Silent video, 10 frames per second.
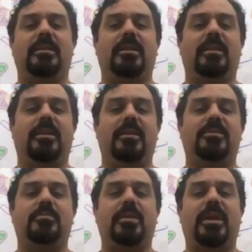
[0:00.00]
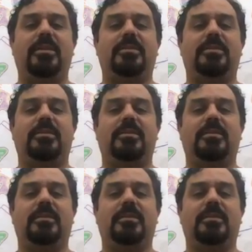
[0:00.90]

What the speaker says: in this space,